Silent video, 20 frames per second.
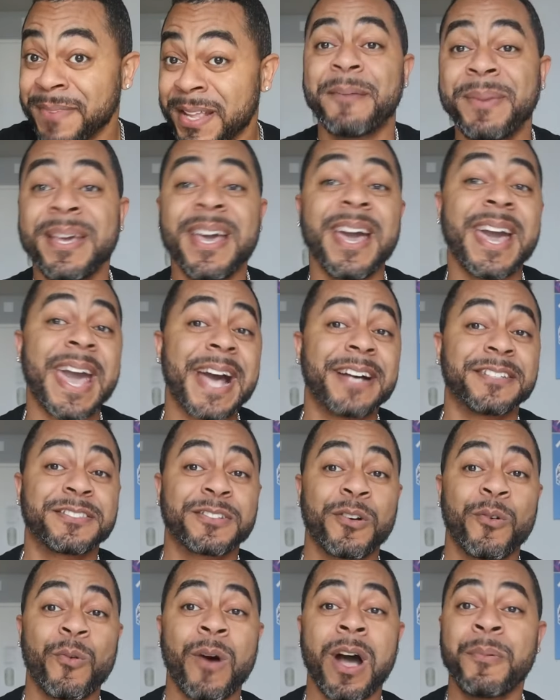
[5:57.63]
Mia asks
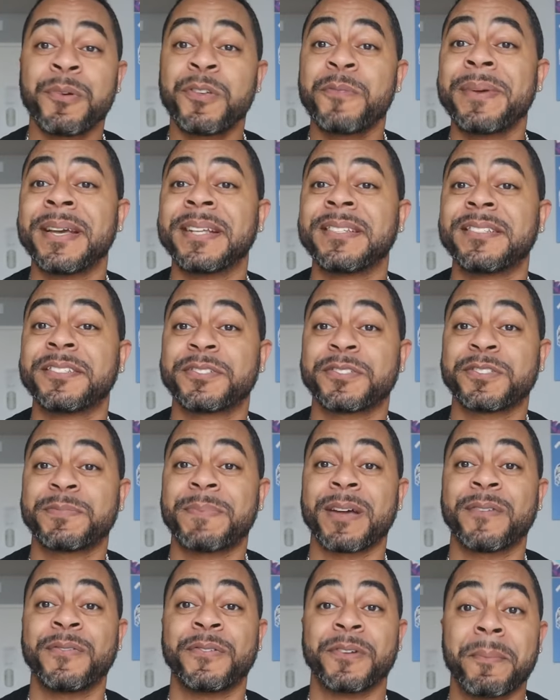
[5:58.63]
her, why were you being
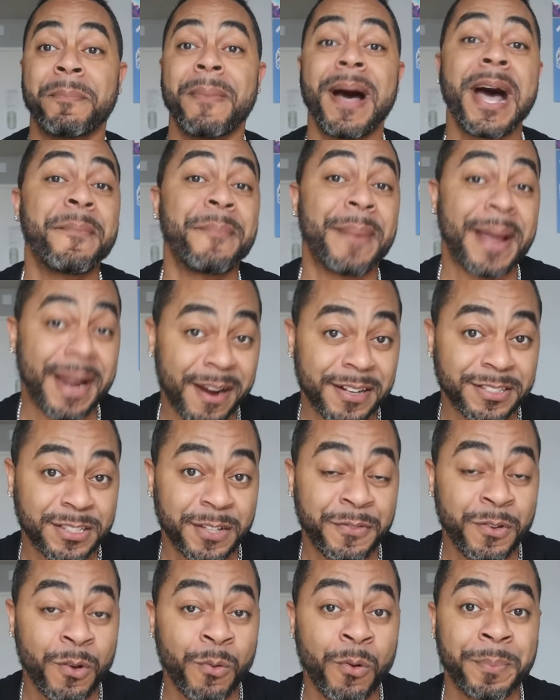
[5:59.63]
disrespectful to my marriage
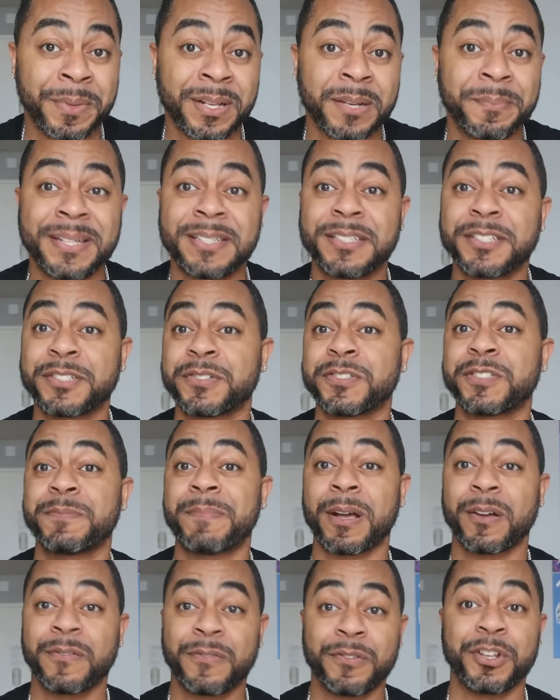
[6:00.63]
if you want me to be
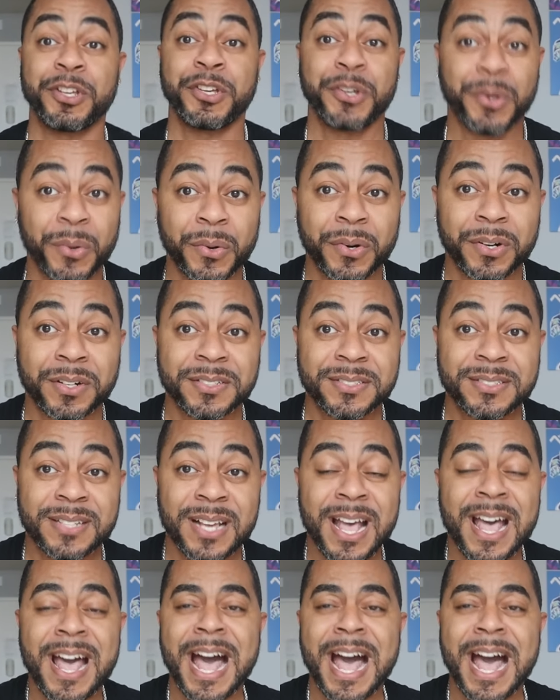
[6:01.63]
disrespectful to yours?